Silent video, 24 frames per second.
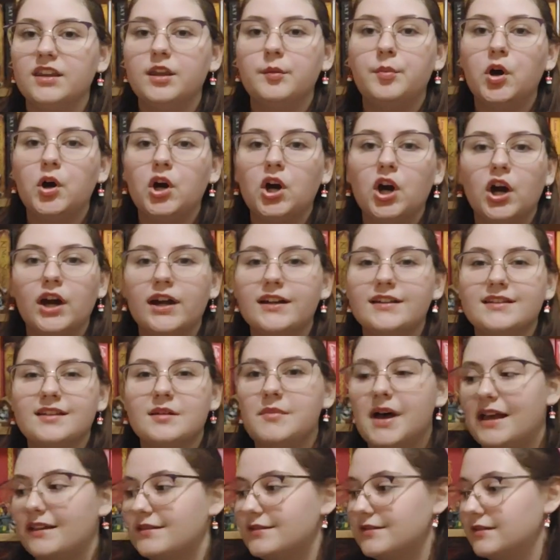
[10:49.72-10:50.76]
The book cart is a
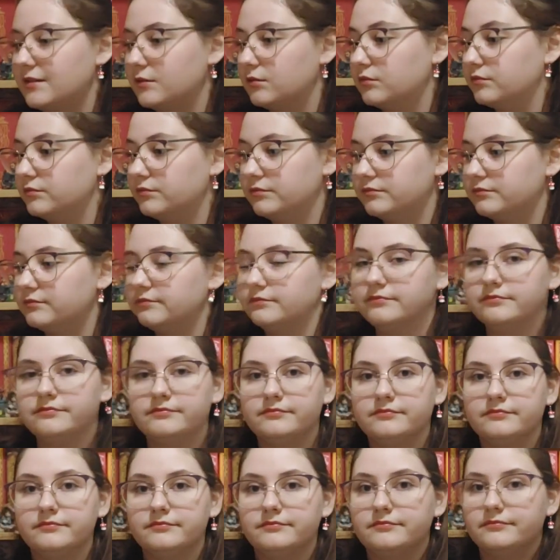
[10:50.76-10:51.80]
mess.
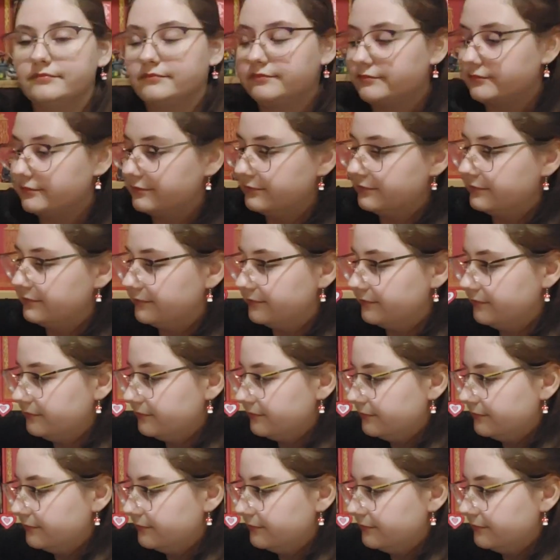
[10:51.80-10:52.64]
Mm-hmm.